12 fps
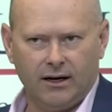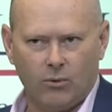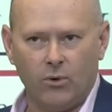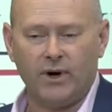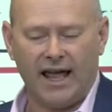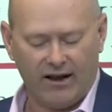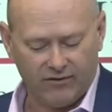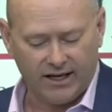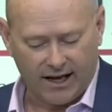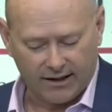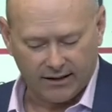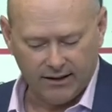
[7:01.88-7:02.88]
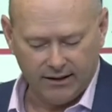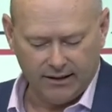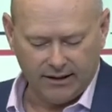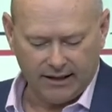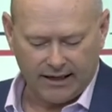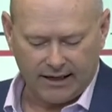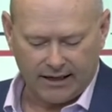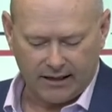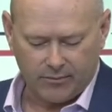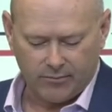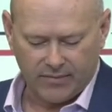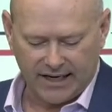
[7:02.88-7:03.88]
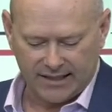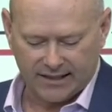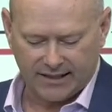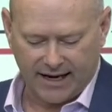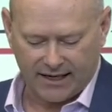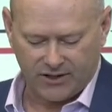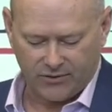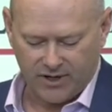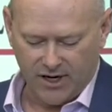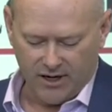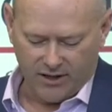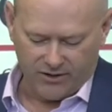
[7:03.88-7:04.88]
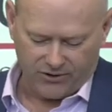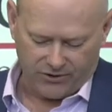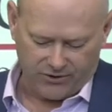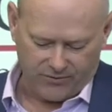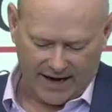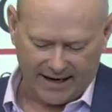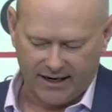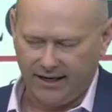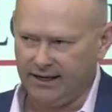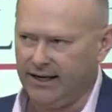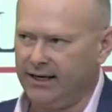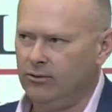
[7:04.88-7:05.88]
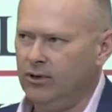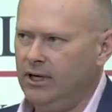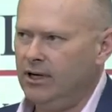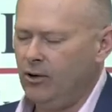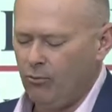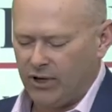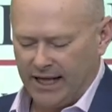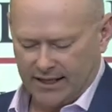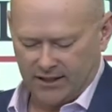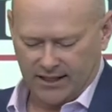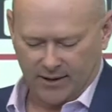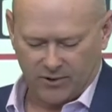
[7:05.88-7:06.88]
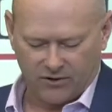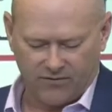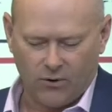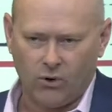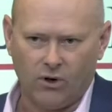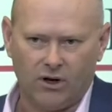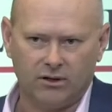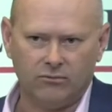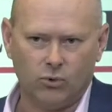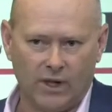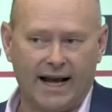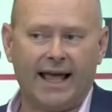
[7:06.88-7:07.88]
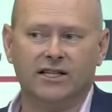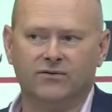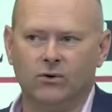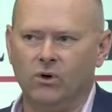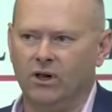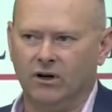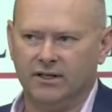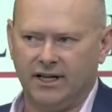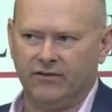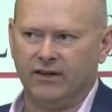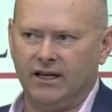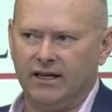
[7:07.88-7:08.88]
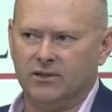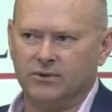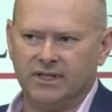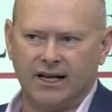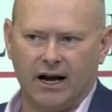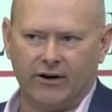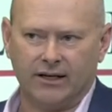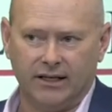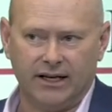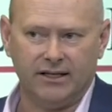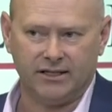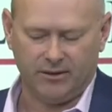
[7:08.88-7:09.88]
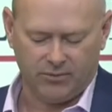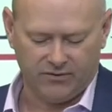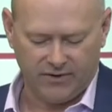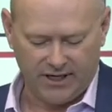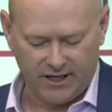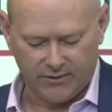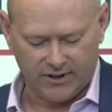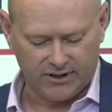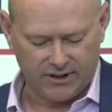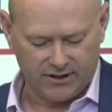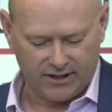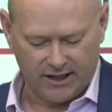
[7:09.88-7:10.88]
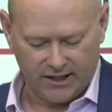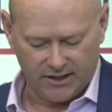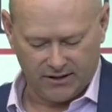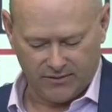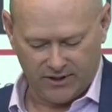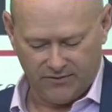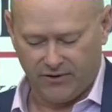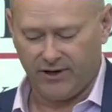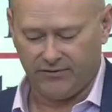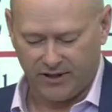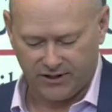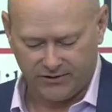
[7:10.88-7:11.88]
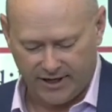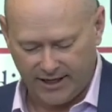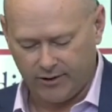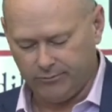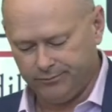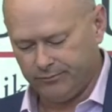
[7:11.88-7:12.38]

what we have done um, in Saskatchewan to Rankin Inlet. But that seems to fall on, well, that has fallen on deaf ears with the current leadership of the Inuit Association, which is very frustrating.